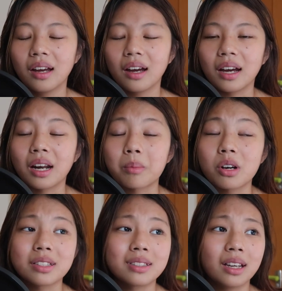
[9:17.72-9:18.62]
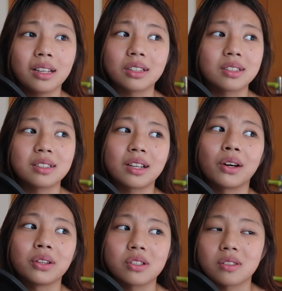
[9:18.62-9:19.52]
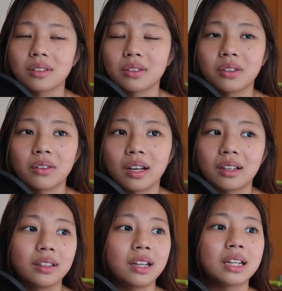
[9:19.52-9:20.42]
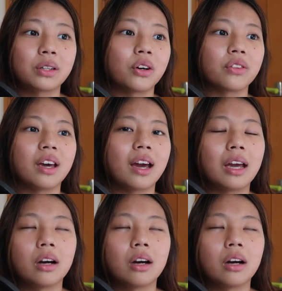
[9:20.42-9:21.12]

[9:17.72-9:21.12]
And I'm not saying to tell you just, lay down all day.